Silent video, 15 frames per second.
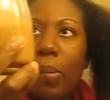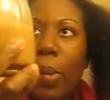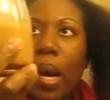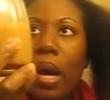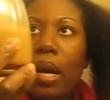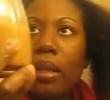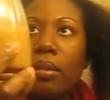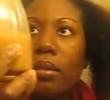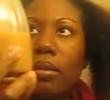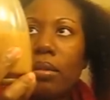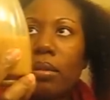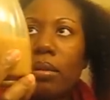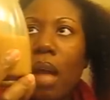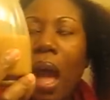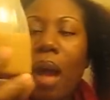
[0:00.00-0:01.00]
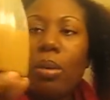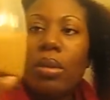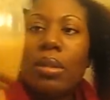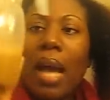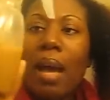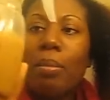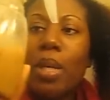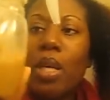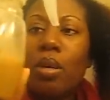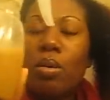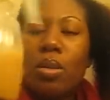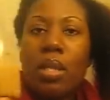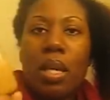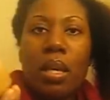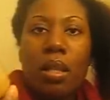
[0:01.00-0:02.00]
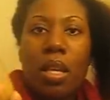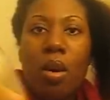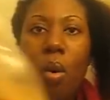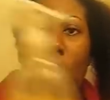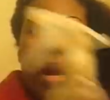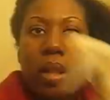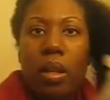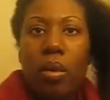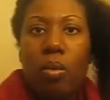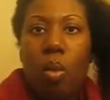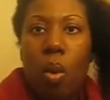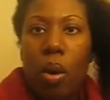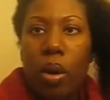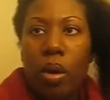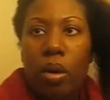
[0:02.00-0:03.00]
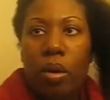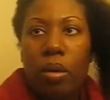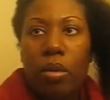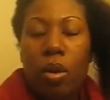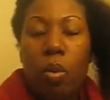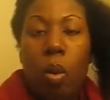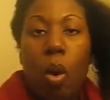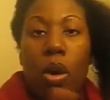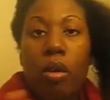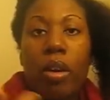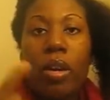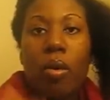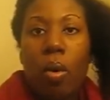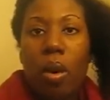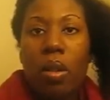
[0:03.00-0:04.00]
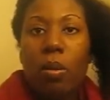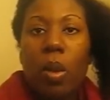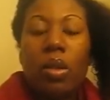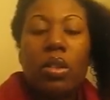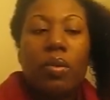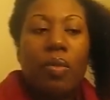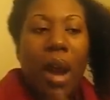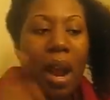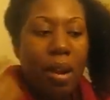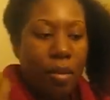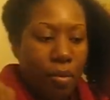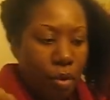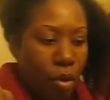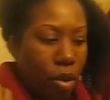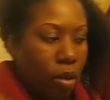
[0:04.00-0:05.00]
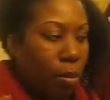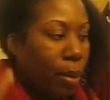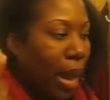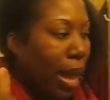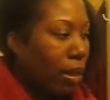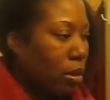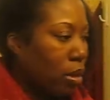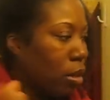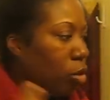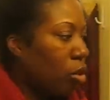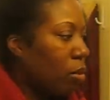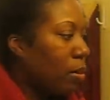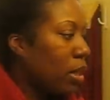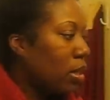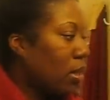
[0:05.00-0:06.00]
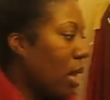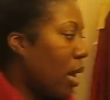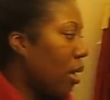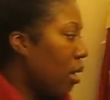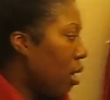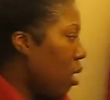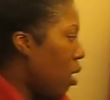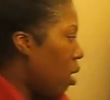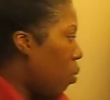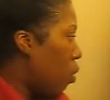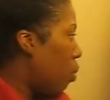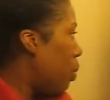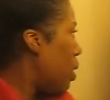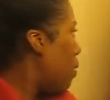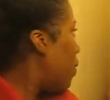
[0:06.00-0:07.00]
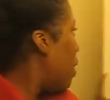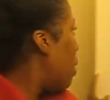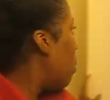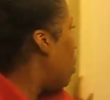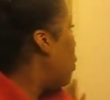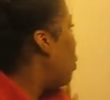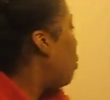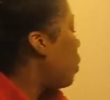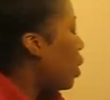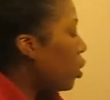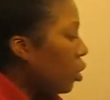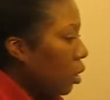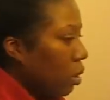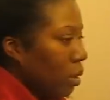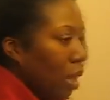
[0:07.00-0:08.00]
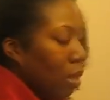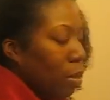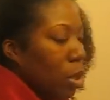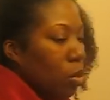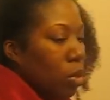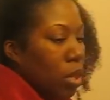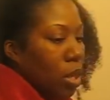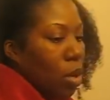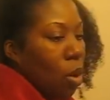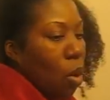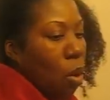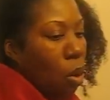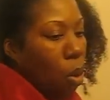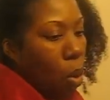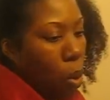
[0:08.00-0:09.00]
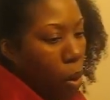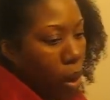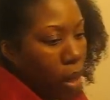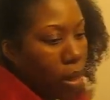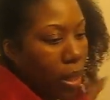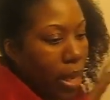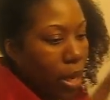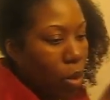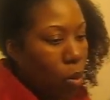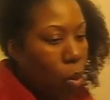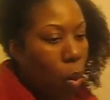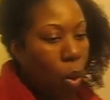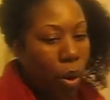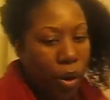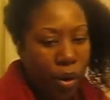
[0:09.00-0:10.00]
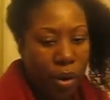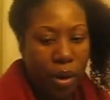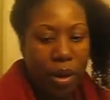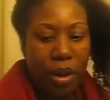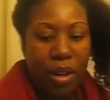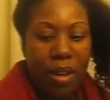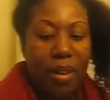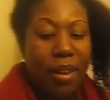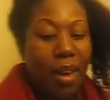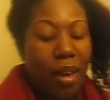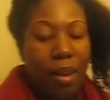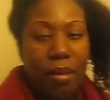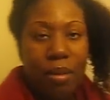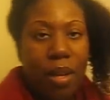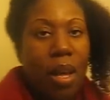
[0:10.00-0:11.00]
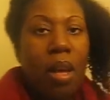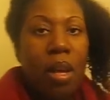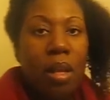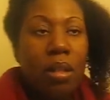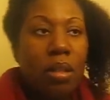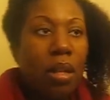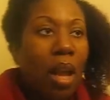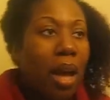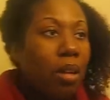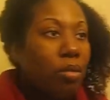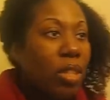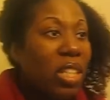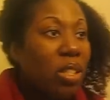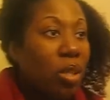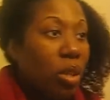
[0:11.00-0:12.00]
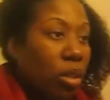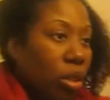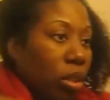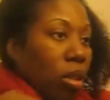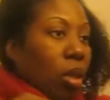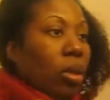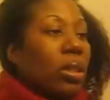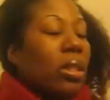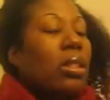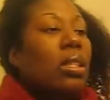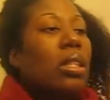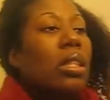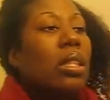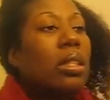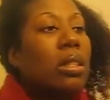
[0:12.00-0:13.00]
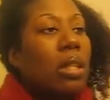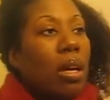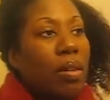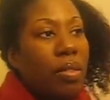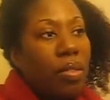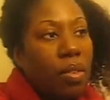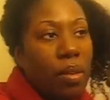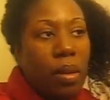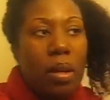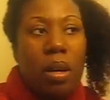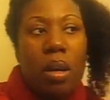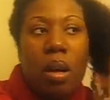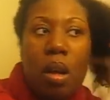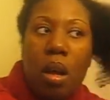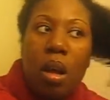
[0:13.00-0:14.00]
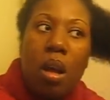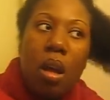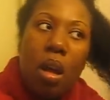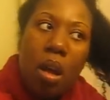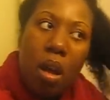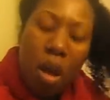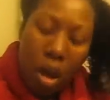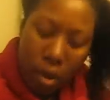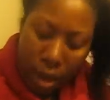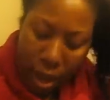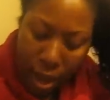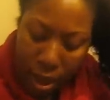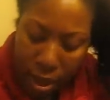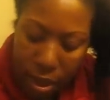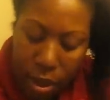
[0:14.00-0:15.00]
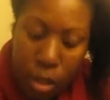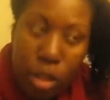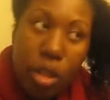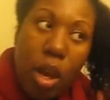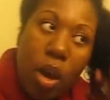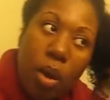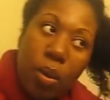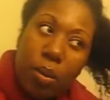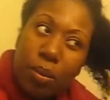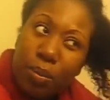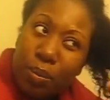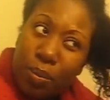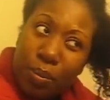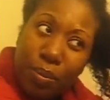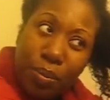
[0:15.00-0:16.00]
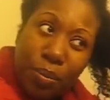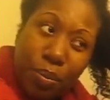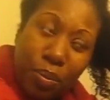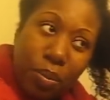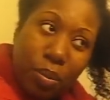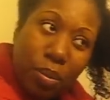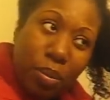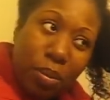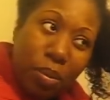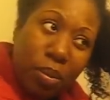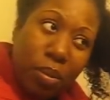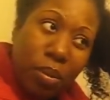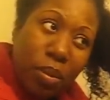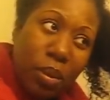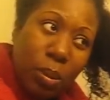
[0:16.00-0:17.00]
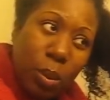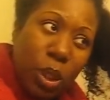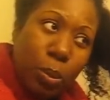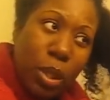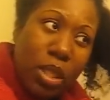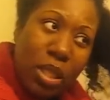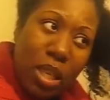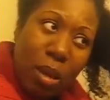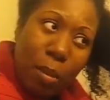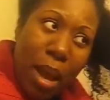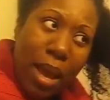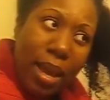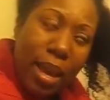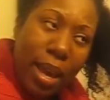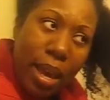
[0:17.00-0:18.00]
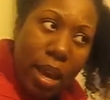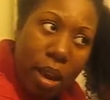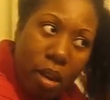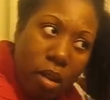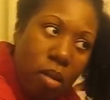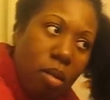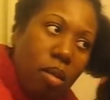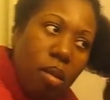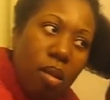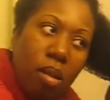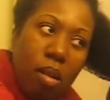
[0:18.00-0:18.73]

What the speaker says: But I will not be using the oil and water, the water and oil emulsifier for the black tea treatments that will be available for purchase. I'll be using oil and water. Yeah, so a lot of research goes into this stuff. Okay, so just spritzing my hair.